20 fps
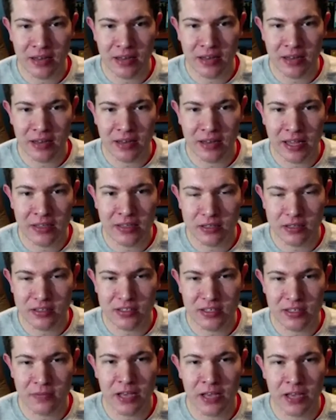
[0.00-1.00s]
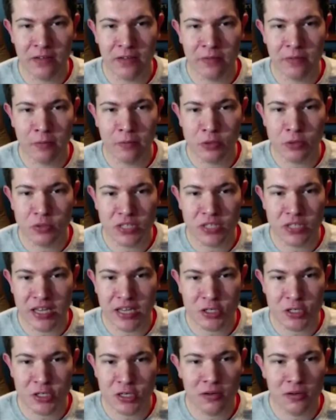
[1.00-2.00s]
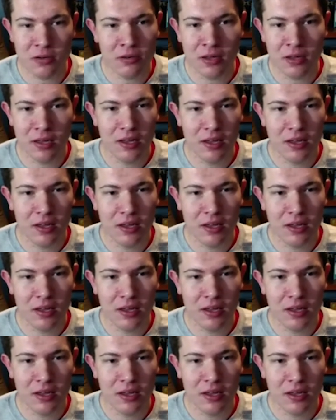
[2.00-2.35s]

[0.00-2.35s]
like, some kind of a mutation?